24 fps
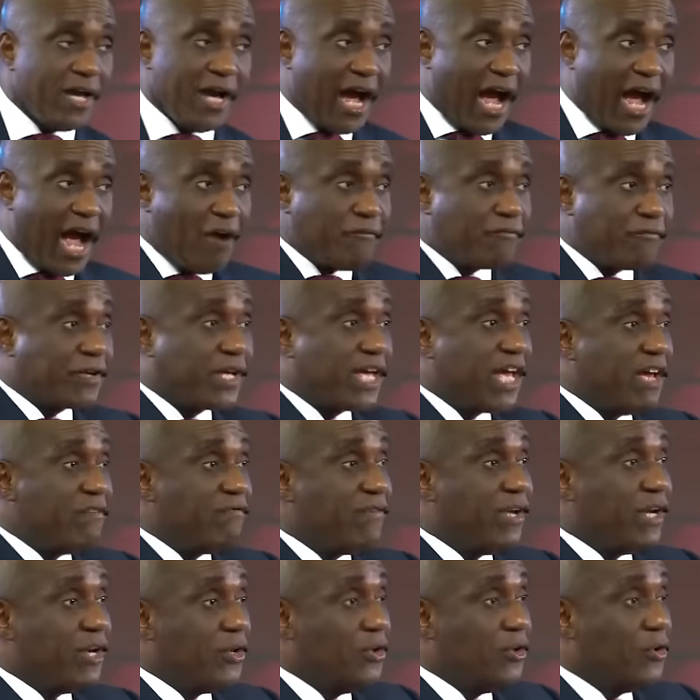I've
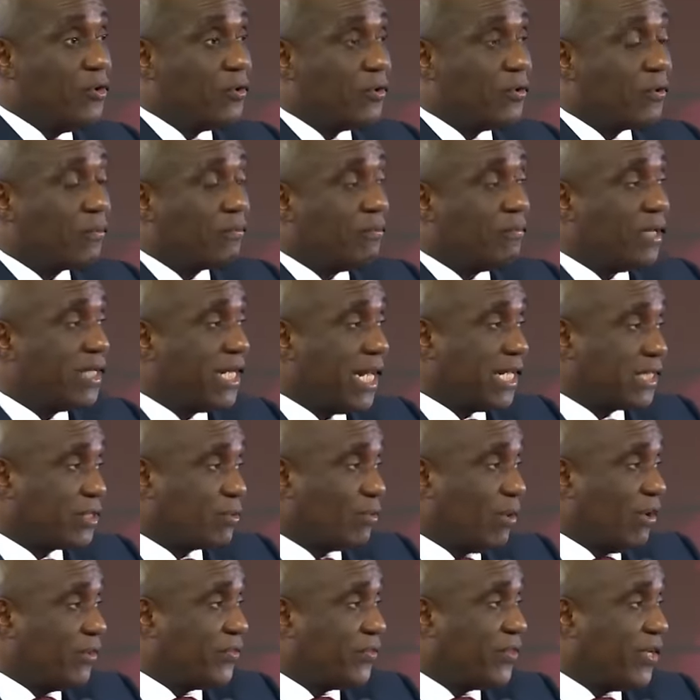given you, but there's
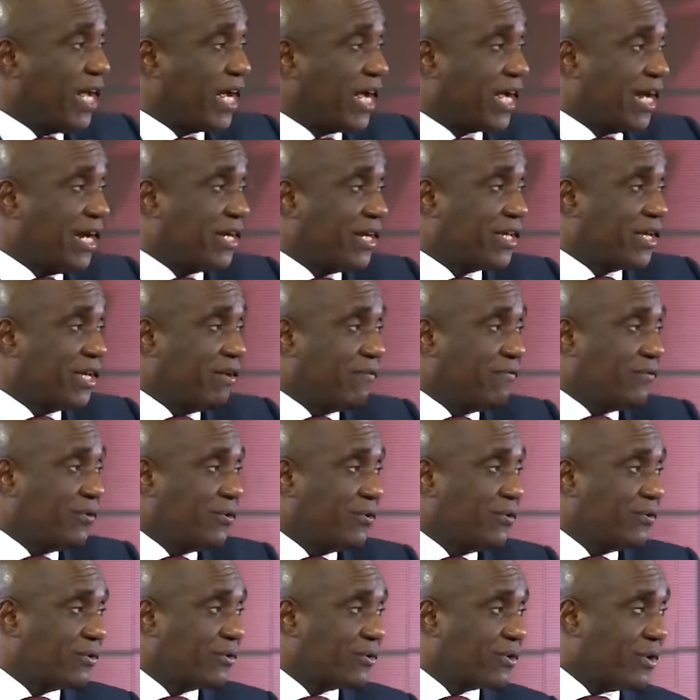one thing I can't give
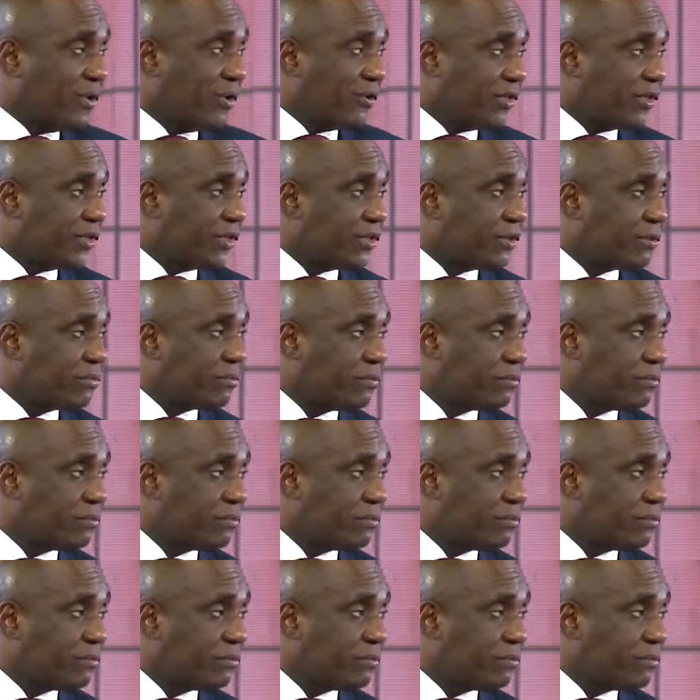you, courage.